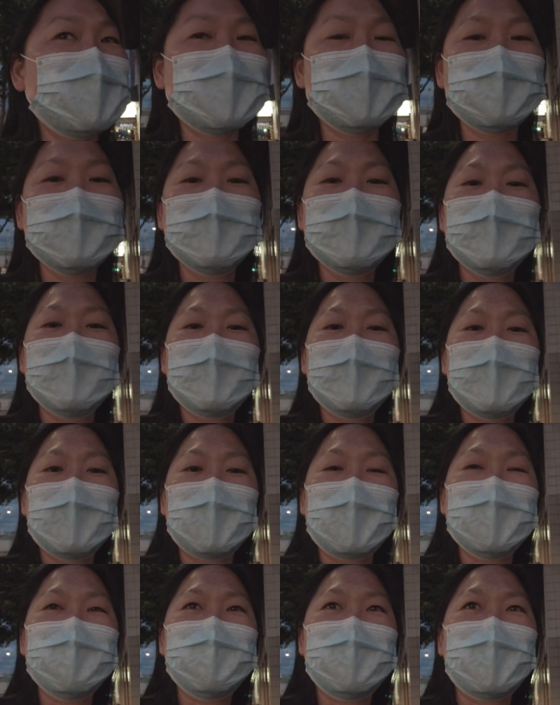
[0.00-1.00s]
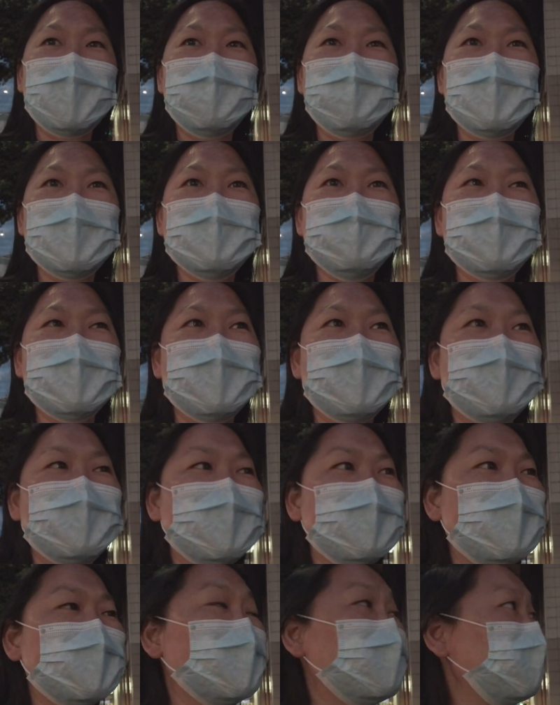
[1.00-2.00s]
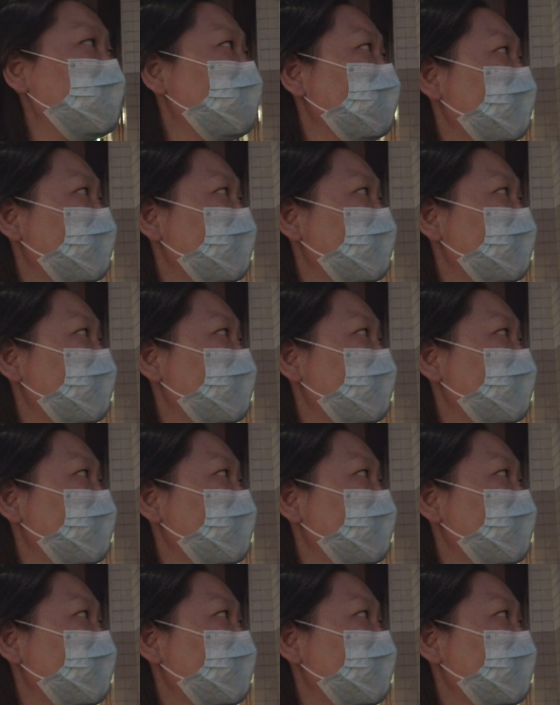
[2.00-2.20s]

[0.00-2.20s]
But I thought it was really good, and